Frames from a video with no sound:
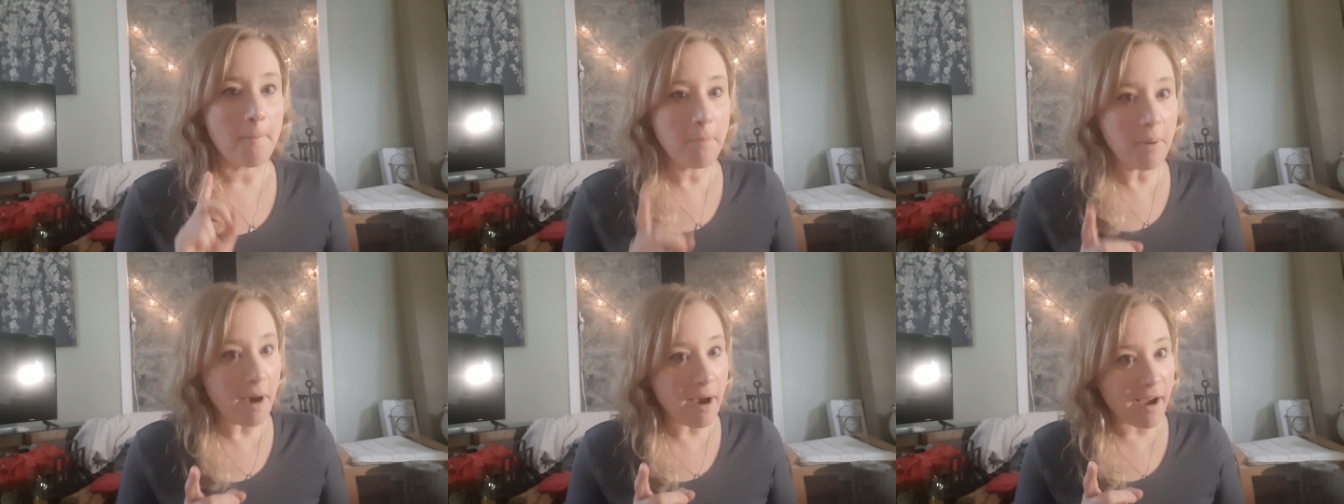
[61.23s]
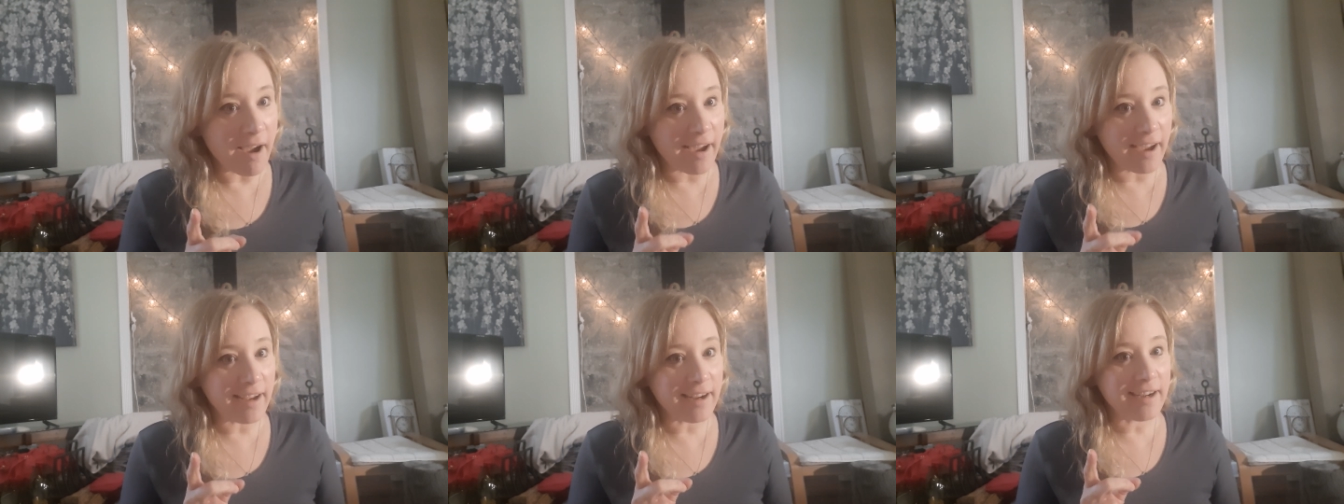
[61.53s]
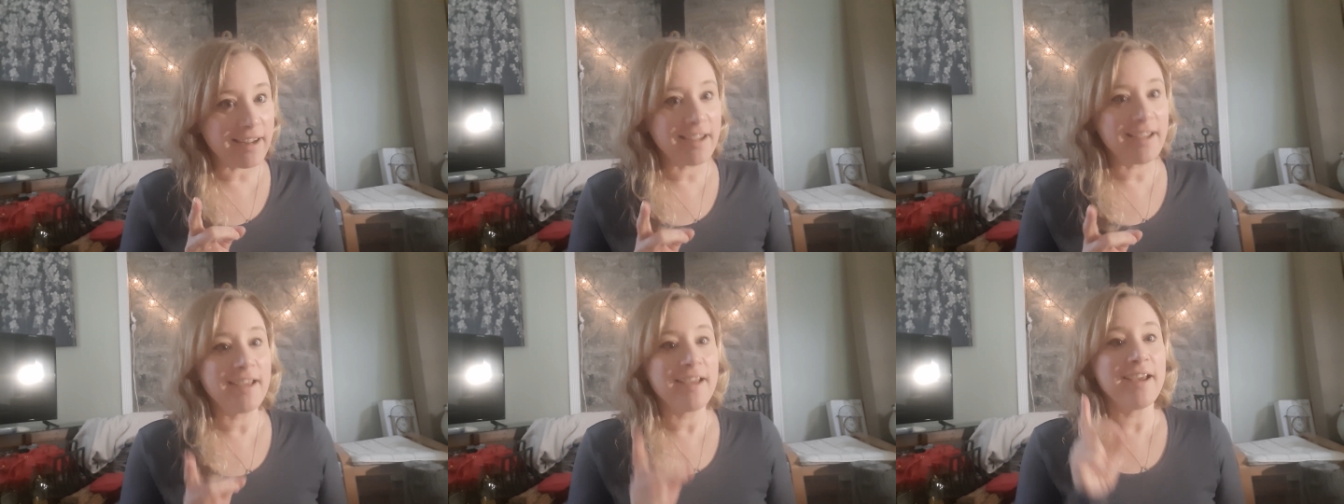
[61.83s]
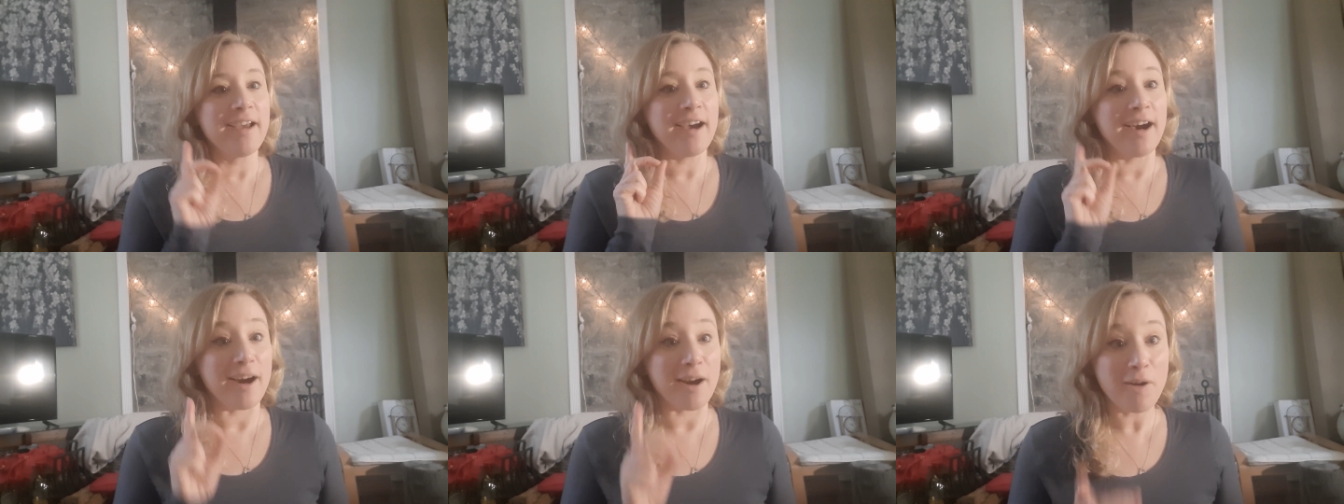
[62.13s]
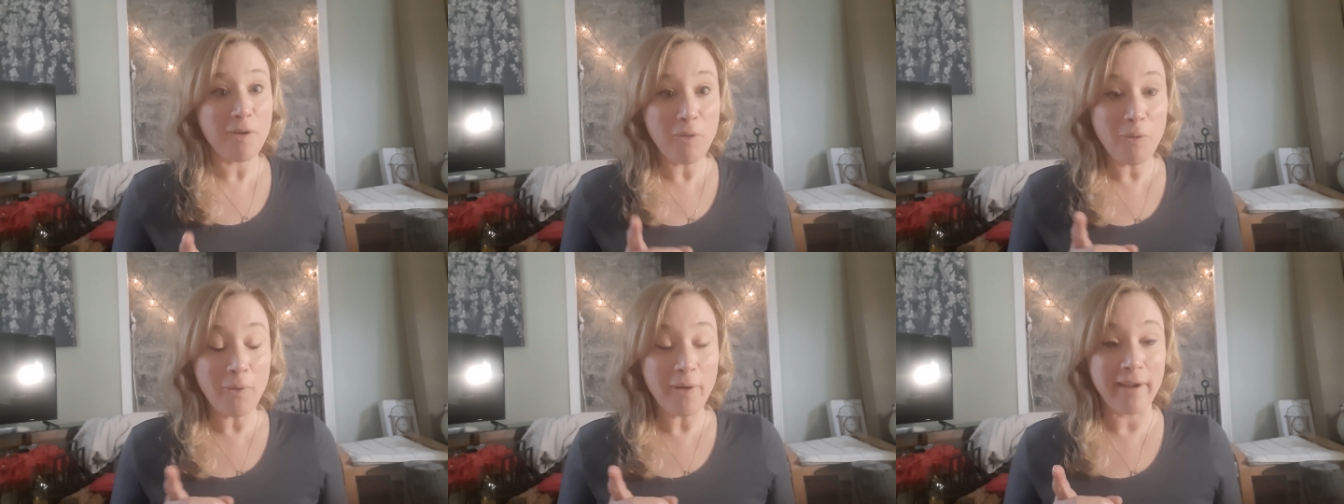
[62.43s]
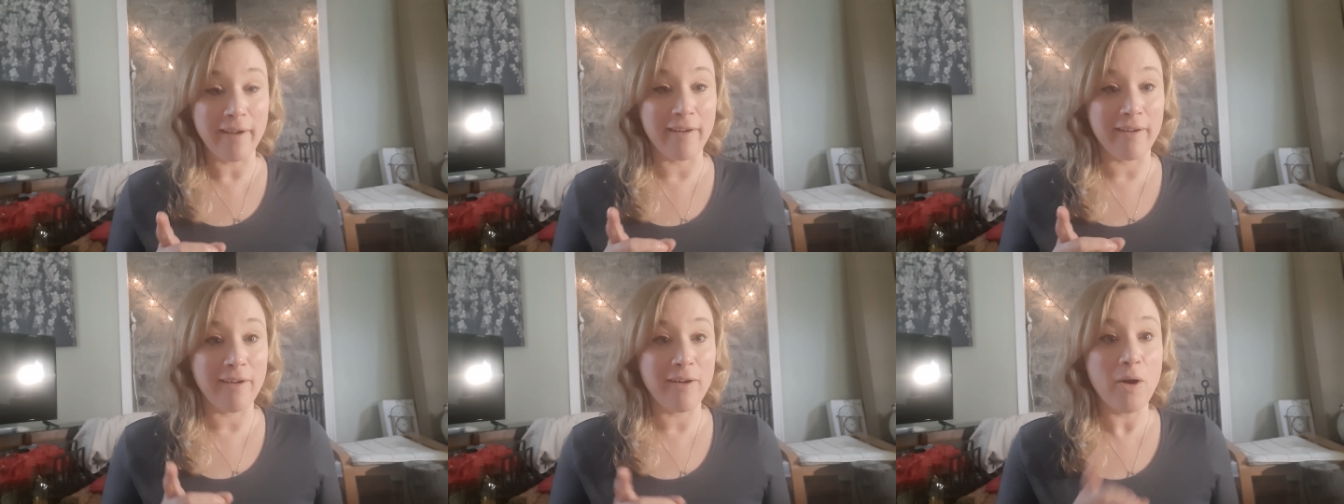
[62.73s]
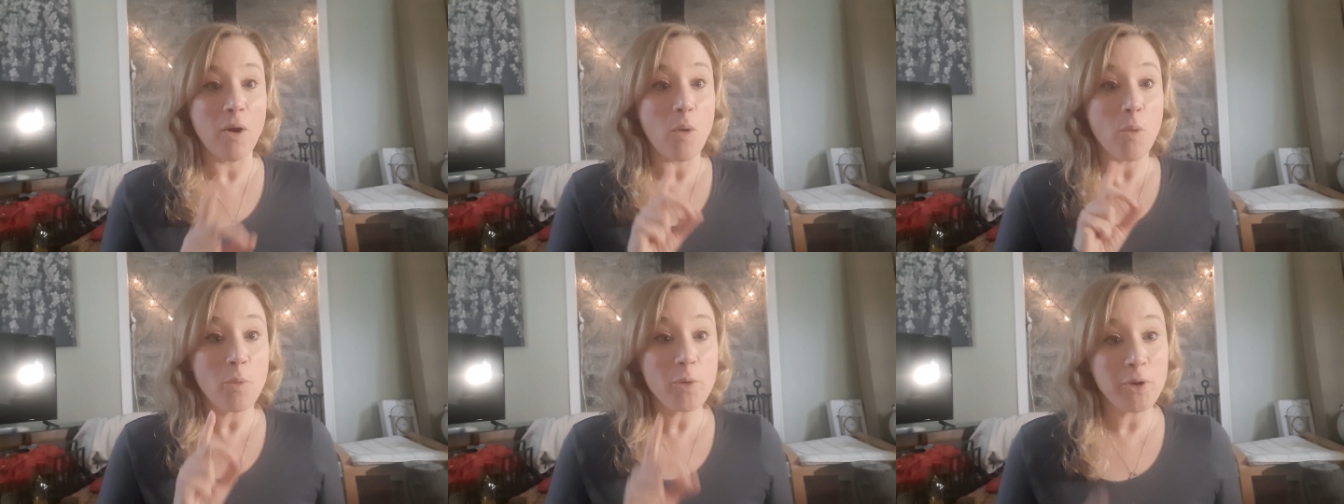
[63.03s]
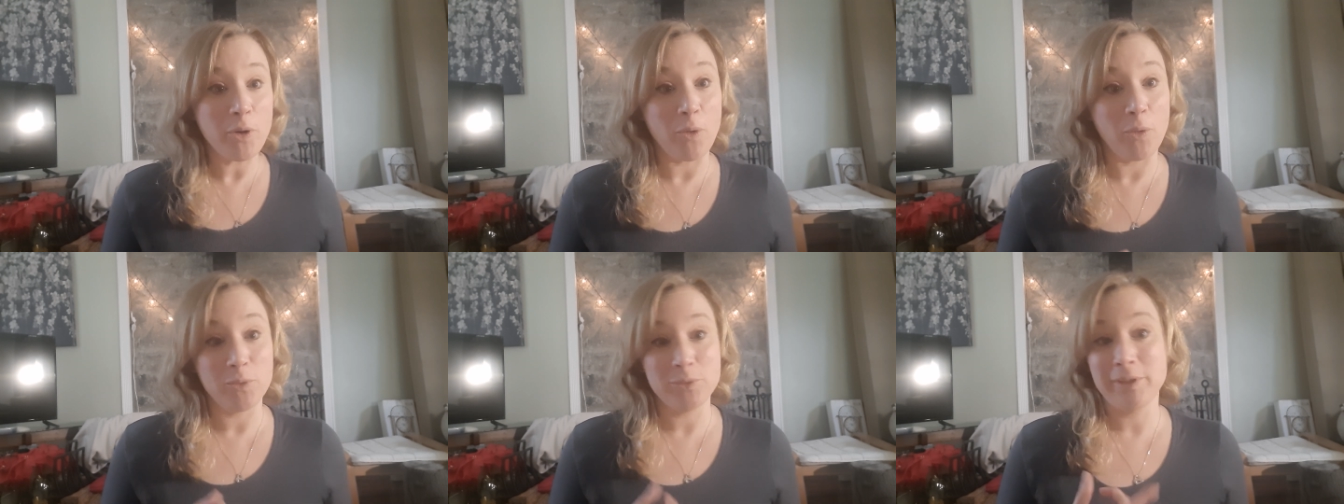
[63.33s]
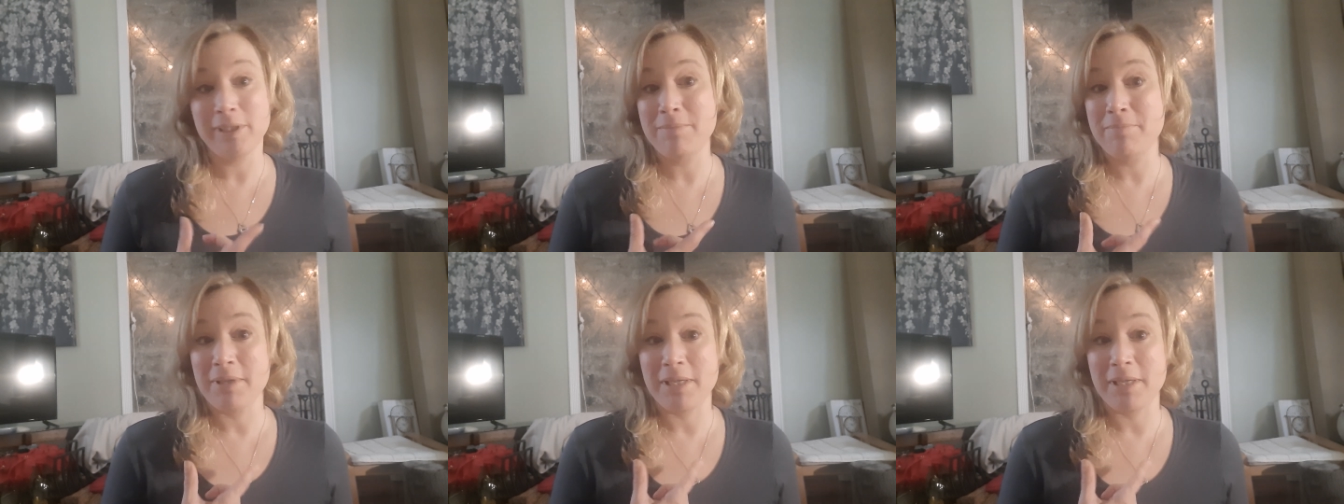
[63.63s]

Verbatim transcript: but a coil would only